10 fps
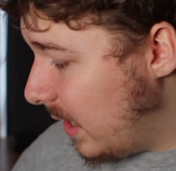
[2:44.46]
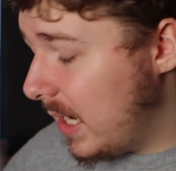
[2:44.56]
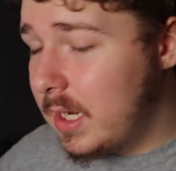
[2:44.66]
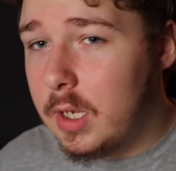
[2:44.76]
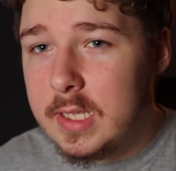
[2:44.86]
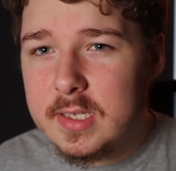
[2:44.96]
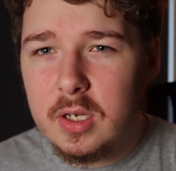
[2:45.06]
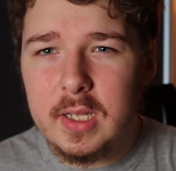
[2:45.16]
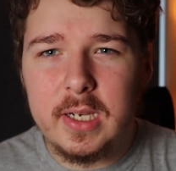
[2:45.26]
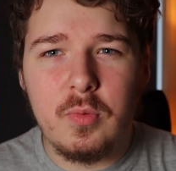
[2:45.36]
it's
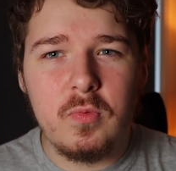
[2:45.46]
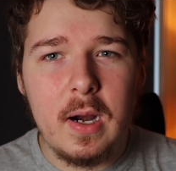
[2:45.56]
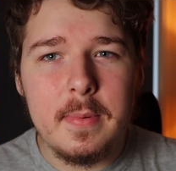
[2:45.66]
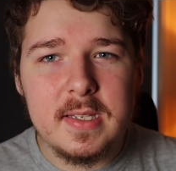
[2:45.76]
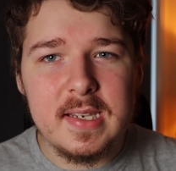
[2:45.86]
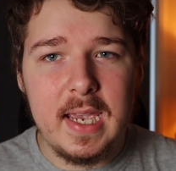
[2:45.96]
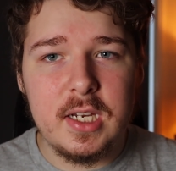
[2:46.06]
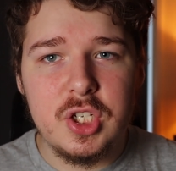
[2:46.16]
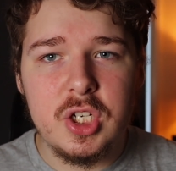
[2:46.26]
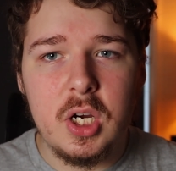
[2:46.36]
got like a rubber
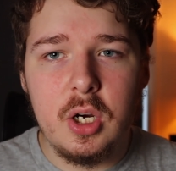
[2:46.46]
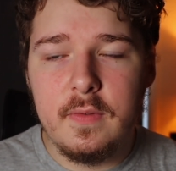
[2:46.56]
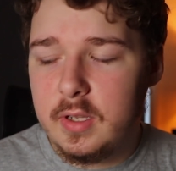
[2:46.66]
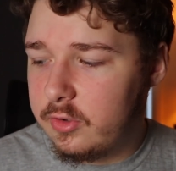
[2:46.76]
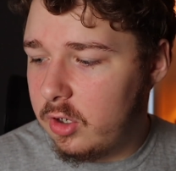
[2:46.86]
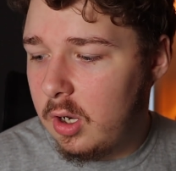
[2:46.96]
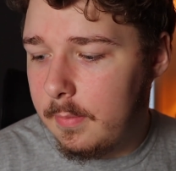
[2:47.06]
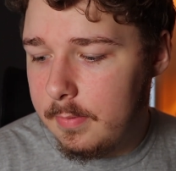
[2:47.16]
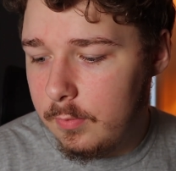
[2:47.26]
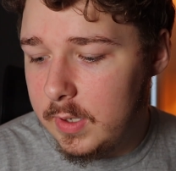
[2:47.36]
texture over the
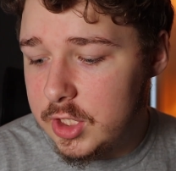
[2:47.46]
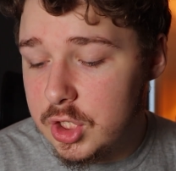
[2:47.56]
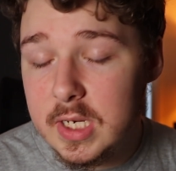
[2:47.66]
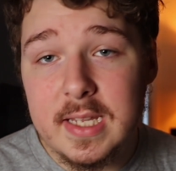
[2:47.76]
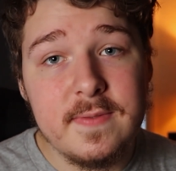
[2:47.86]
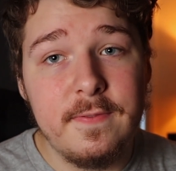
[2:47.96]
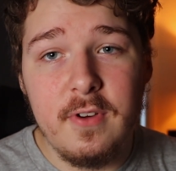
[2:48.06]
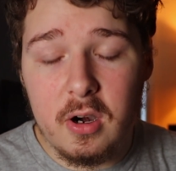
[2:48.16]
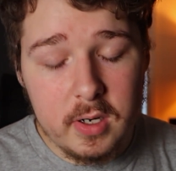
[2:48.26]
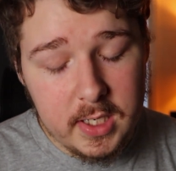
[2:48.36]
top, which it's
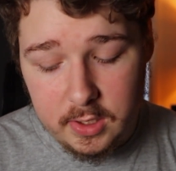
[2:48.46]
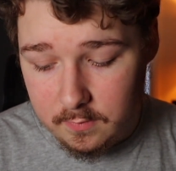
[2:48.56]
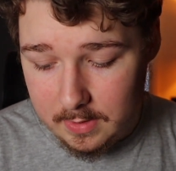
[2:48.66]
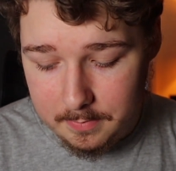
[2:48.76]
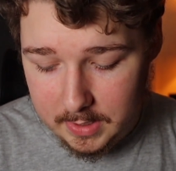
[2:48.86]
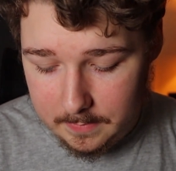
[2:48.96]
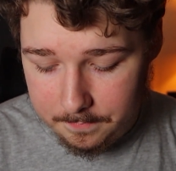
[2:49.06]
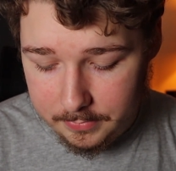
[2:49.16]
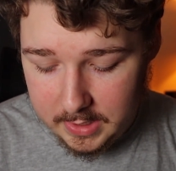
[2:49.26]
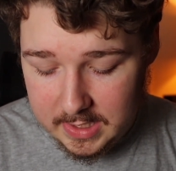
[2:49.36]
very grippy.
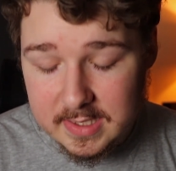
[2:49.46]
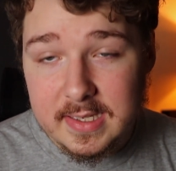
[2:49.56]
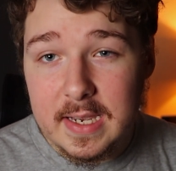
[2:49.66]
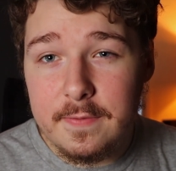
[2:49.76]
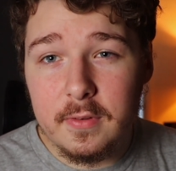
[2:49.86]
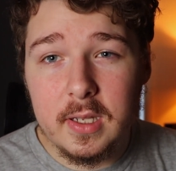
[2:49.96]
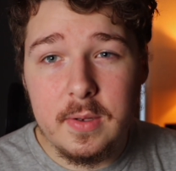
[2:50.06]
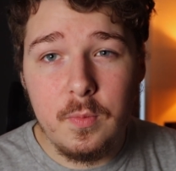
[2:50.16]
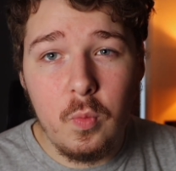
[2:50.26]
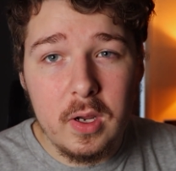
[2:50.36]
It is definitely
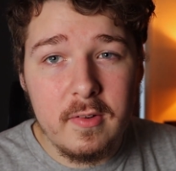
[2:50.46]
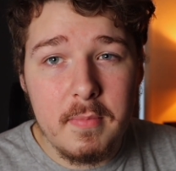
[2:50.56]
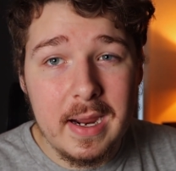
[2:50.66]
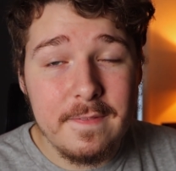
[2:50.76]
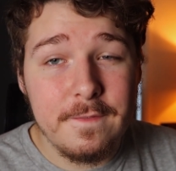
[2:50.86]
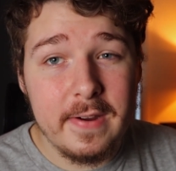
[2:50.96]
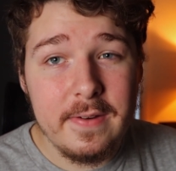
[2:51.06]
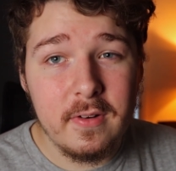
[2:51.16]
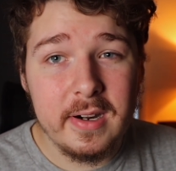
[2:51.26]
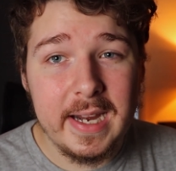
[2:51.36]
one of my
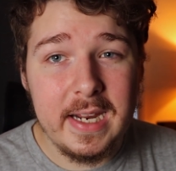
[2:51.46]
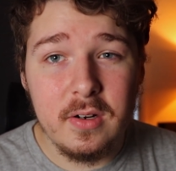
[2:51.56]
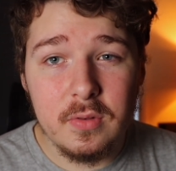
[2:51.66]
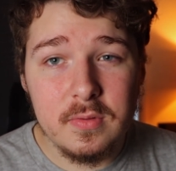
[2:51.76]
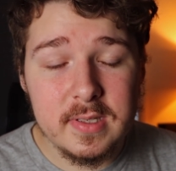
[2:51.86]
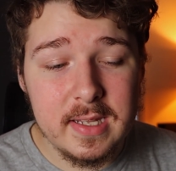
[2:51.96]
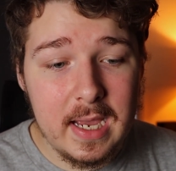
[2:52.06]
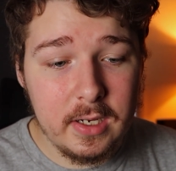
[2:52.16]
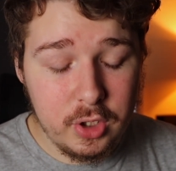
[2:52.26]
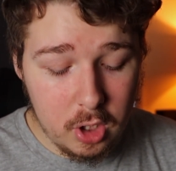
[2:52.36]
favorite handles
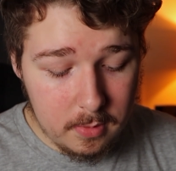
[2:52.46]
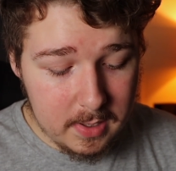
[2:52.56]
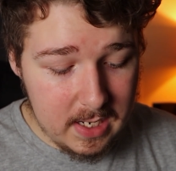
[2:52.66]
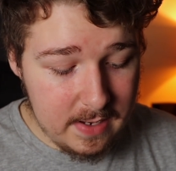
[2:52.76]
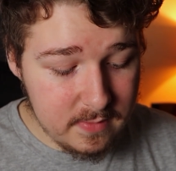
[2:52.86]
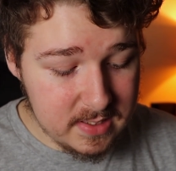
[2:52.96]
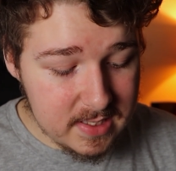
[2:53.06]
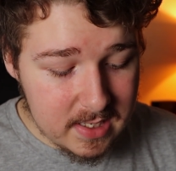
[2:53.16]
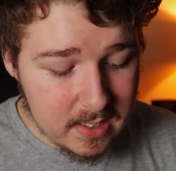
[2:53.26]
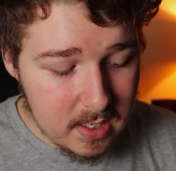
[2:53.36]
that Gerber ever
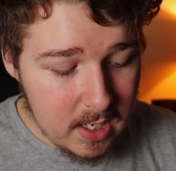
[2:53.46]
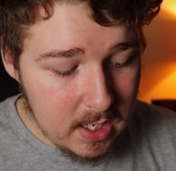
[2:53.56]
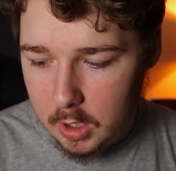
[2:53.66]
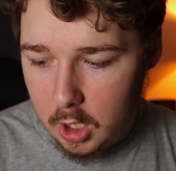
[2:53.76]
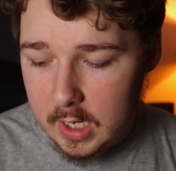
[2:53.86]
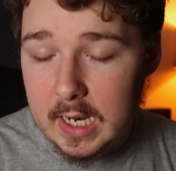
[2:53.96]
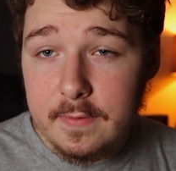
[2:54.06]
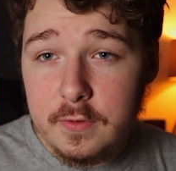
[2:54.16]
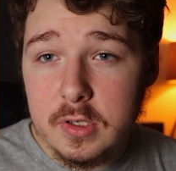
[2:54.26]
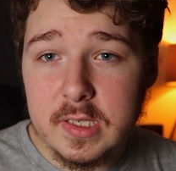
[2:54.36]
did. I
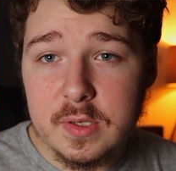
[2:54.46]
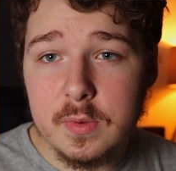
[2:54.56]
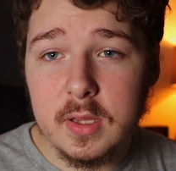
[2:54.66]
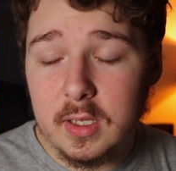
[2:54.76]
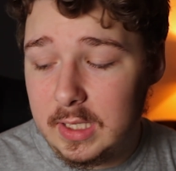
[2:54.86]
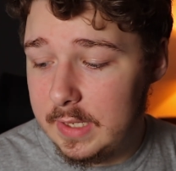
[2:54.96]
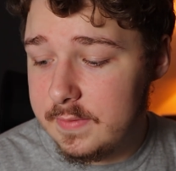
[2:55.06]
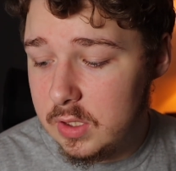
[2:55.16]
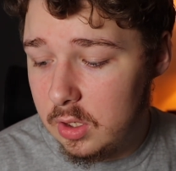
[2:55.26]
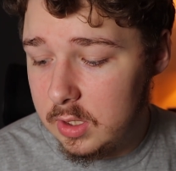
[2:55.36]
have used this with
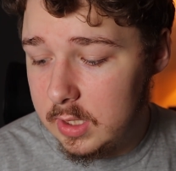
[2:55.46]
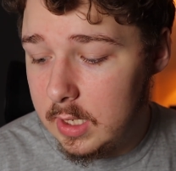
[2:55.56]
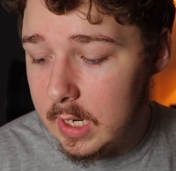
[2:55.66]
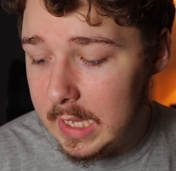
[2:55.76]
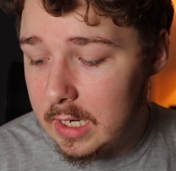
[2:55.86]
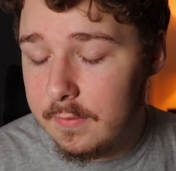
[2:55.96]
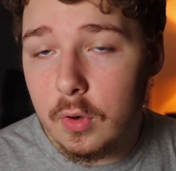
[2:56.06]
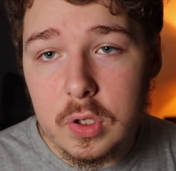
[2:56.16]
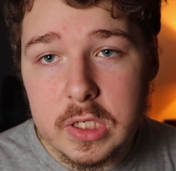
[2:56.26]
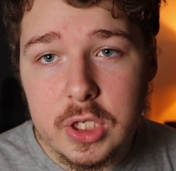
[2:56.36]
gloves on, and I've
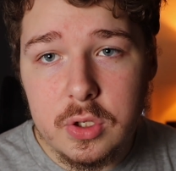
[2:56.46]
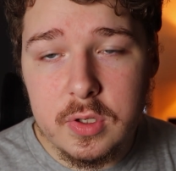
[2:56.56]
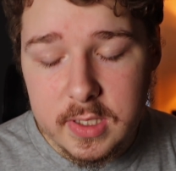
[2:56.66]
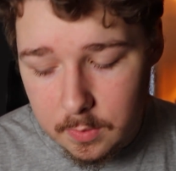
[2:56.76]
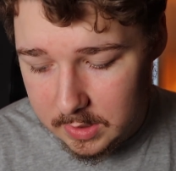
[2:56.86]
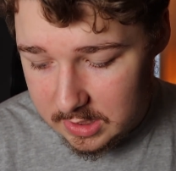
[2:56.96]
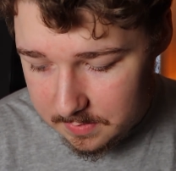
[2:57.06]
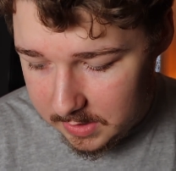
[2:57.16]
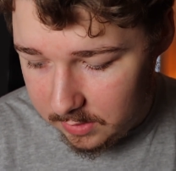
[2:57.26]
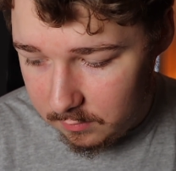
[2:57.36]
also used it when it's
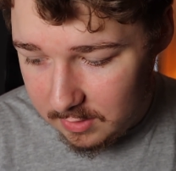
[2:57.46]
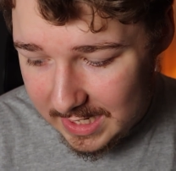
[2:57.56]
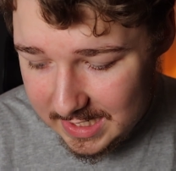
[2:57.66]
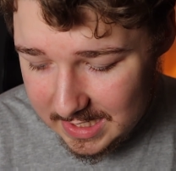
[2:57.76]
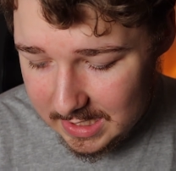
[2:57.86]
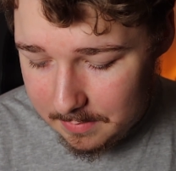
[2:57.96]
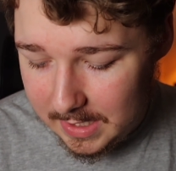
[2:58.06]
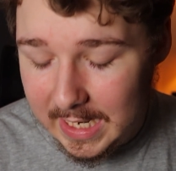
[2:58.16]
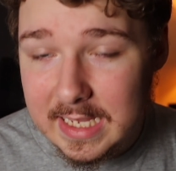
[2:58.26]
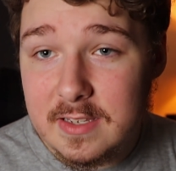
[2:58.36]
been raining and my
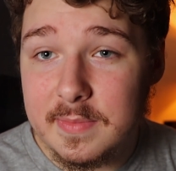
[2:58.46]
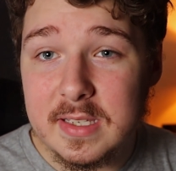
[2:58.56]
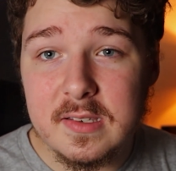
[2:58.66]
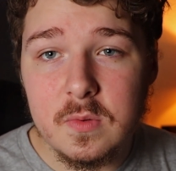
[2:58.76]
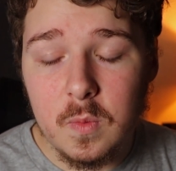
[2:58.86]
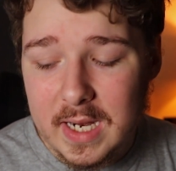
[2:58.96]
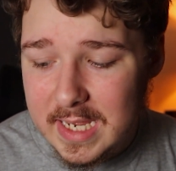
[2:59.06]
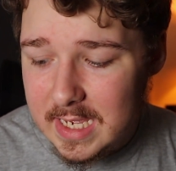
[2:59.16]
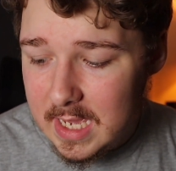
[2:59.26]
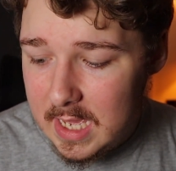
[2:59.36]
hands have been
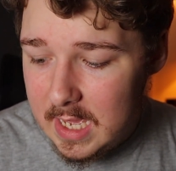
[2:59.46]
sweaty,